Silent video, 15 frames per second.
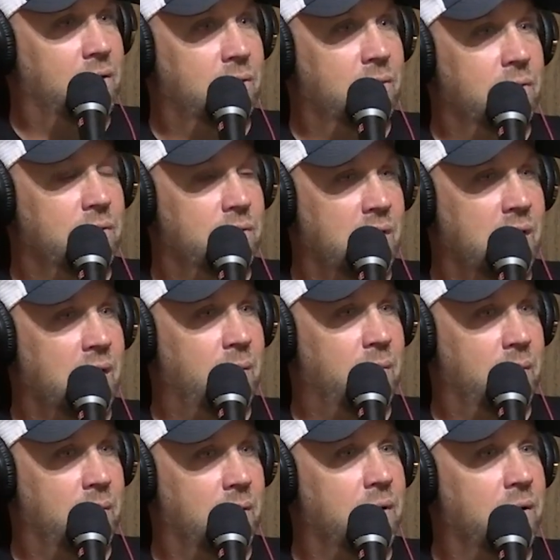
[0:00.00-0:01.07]
do their
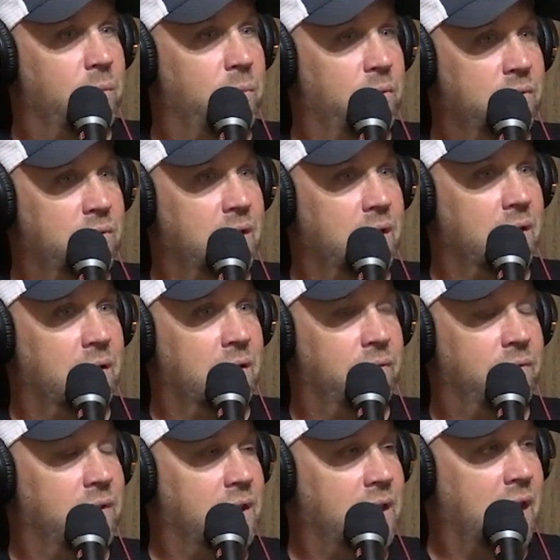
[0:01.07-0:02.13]
job 100%. And if
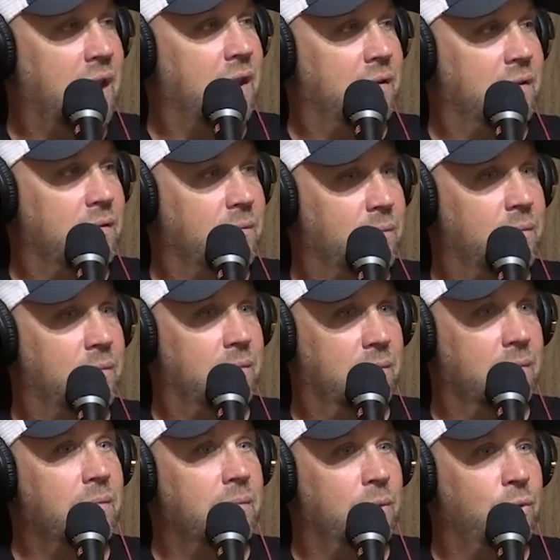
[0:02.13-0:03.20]
they can't,
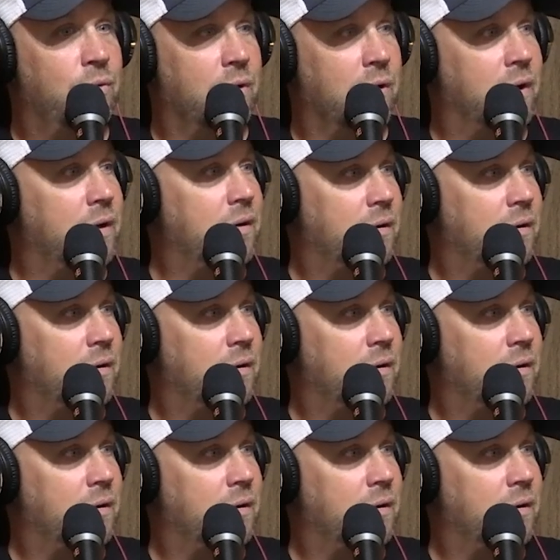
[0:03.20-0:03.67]
move on.